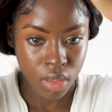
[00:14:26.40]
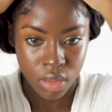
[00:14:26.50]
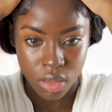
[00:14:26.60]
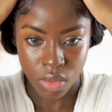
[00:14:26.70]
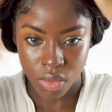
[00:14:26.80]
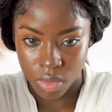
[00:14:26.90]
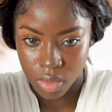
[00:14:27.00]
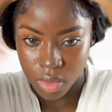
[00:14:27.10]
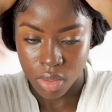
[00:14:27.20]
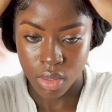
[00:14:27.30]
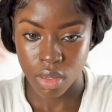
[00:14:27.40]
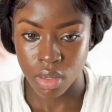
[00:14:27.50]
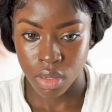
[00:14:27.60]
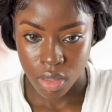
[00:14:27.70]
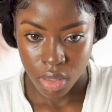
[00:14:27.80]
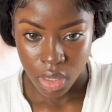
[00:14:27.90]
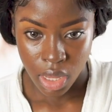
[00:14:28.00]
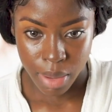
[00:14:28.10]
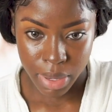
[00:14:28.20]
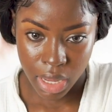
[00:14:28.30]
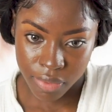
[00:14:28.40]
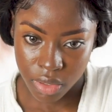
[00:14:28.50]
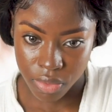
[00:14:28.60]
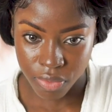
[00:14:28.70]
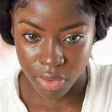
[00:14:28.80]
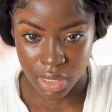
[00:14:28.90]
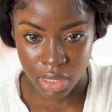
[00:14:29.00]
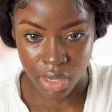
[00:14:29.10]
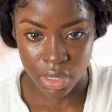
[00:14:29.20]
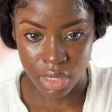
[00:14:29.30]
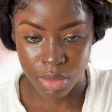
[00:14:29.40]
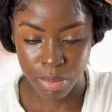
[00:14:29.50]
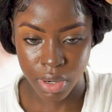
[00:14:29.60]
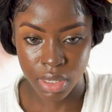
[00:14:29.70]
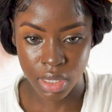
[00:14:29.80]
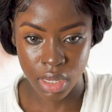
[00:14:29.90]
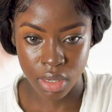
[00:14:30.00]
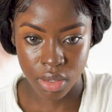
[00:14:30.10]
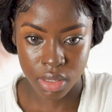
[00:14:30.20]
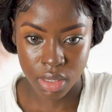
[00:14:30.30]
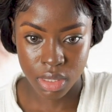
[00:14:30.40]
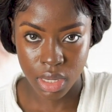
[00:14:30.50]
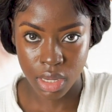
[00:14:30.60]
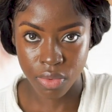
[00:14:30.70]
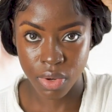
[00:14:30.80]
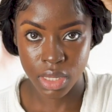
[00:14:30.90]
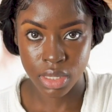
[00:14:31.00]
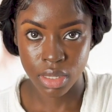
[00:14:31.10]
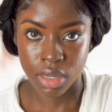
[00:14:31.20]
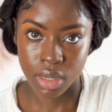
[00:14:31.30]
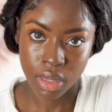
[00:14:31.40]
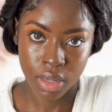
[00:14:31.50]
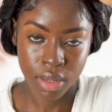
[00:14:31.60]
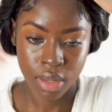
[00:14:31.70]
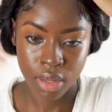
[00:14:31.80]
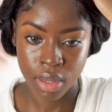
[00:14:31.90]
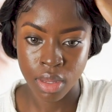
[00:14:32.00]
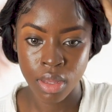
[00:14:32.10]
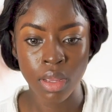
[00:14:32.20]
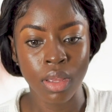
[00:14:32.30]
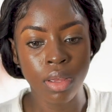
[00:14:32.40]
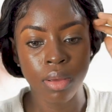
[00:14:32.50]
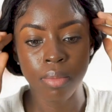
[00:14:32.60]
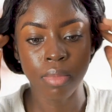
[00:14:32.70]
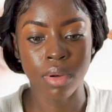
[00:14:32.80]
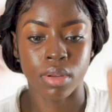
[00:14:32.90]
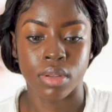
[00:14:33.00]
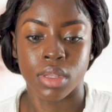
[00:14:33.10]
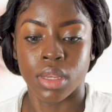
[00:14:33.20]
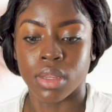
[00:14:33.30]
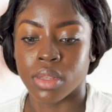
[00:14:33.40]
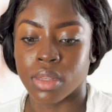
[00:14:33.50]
So I might have to flatten this part again because it's like raising, but yeah.